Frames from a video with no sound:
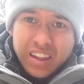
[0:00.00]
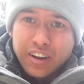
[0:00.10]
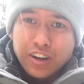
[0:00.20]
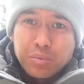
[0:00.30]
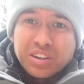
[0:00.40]

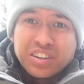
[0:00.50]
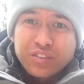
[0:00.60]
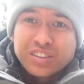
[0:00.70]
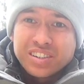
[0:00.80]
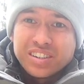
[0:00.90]
there could be
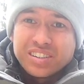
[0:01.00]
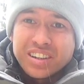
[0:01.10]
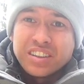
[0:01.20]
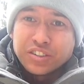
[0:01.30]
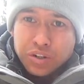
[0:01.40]
differences
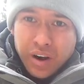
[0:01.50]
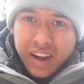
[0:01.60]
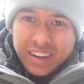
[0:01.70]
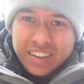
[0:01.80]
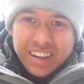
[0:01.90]
in the
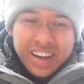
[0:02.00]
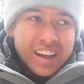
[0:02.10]
terrain.